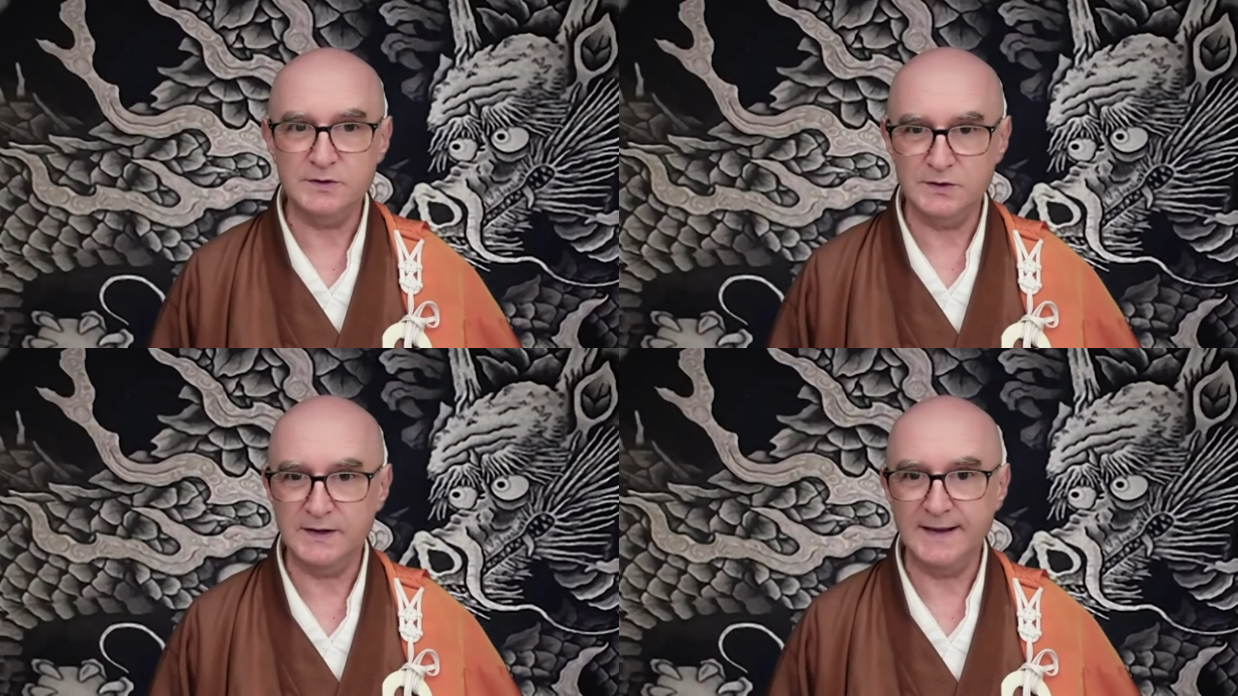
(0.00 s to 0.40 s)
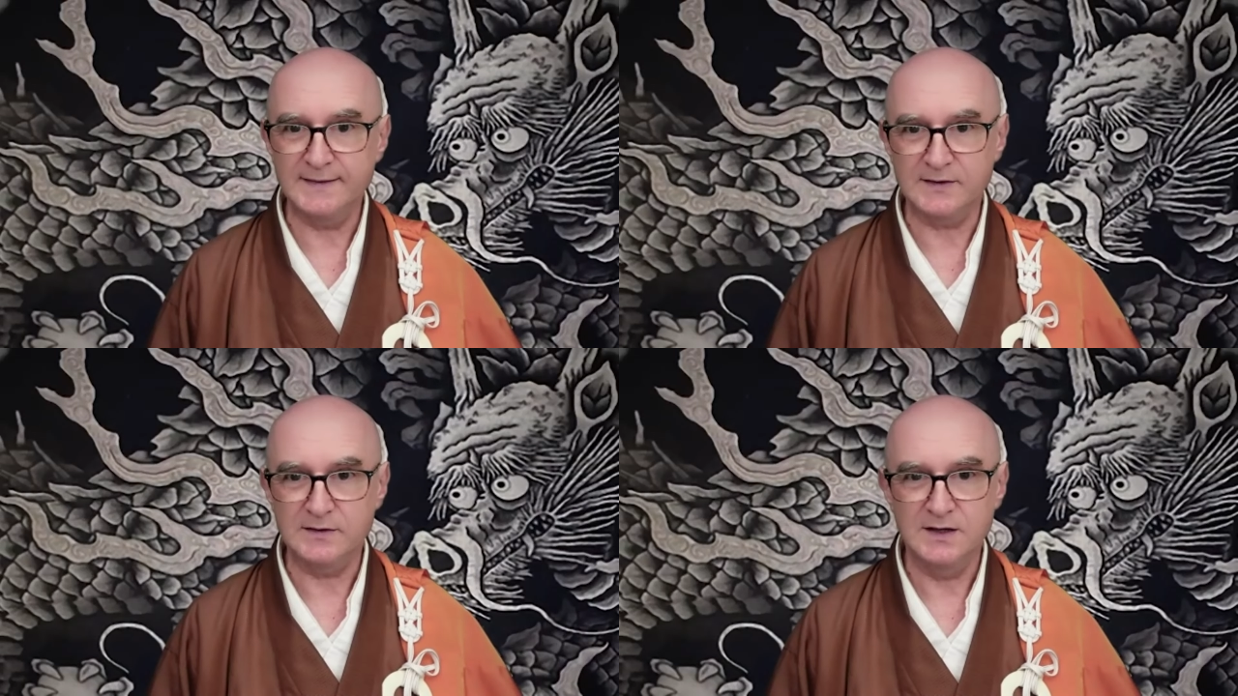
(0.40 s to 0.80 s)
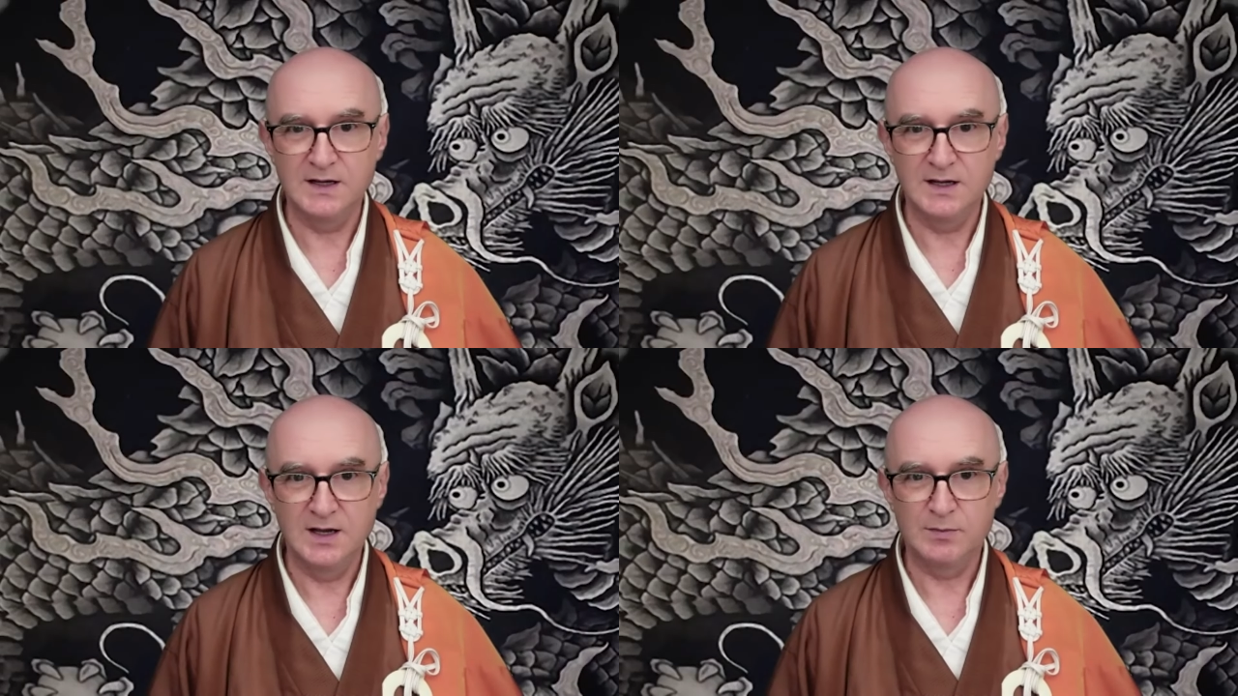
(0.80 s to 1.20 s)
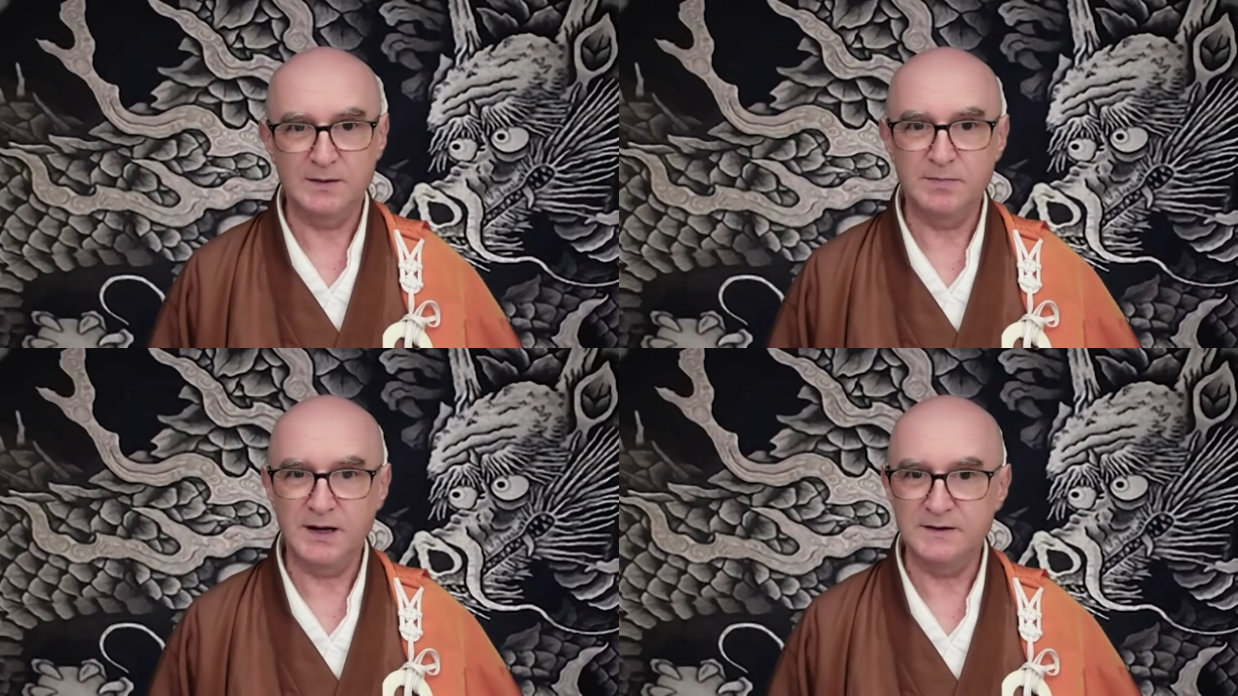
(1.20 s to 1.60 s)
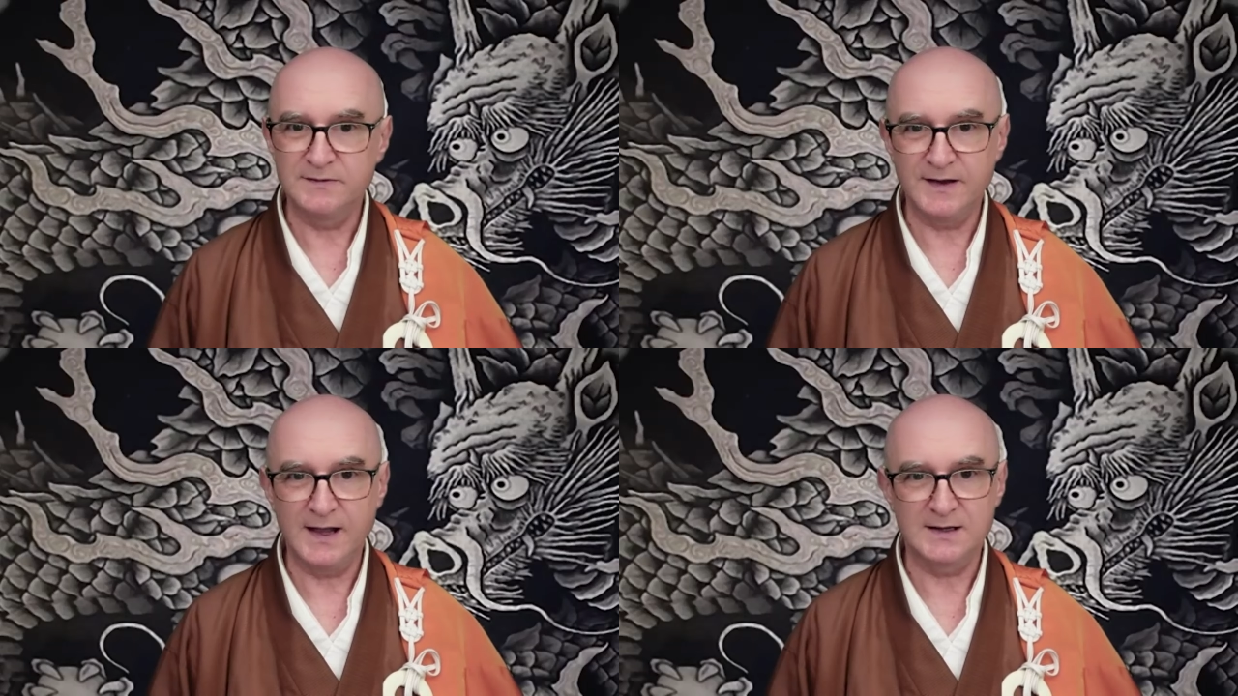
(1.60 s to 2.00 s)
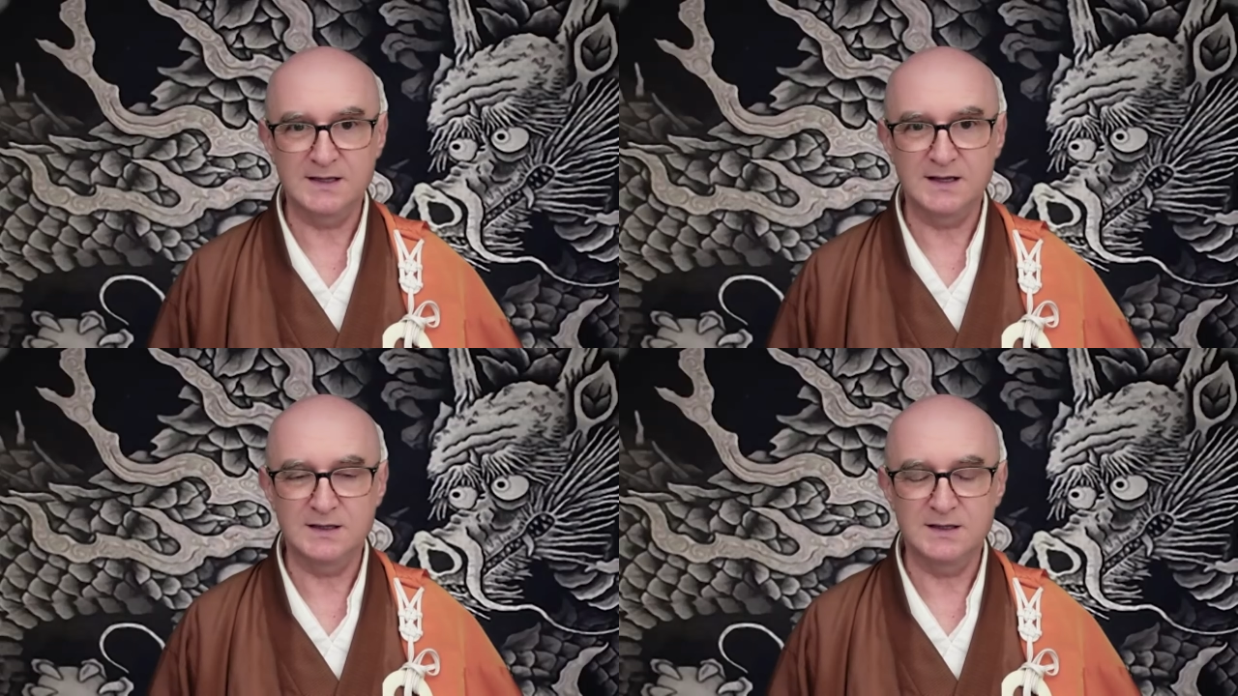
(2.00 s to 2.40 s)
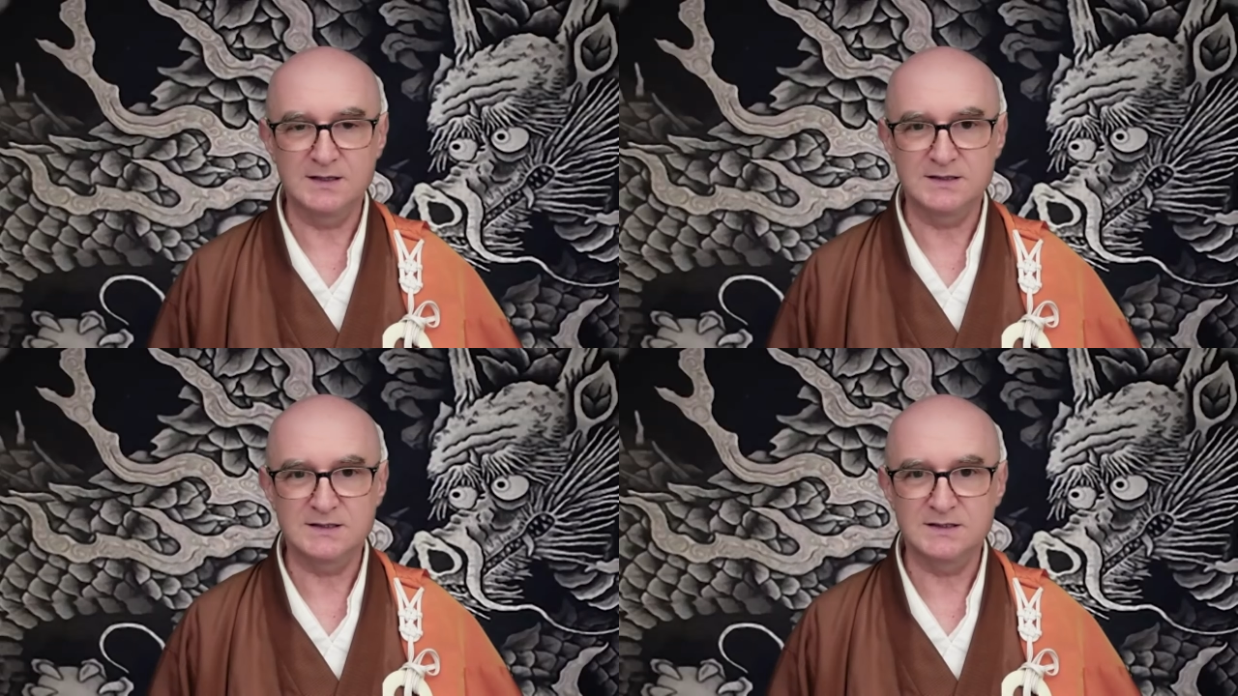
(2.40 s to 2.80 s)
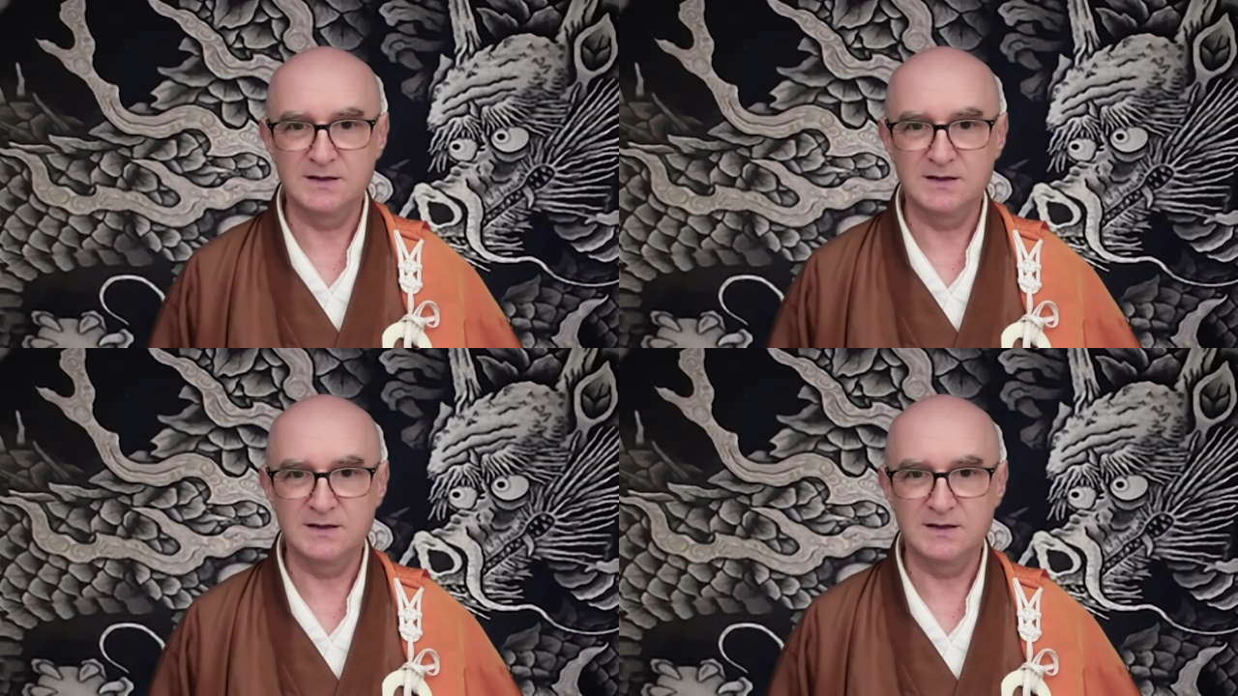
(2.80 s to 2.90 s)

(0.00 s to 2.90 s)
together. But by the fact that this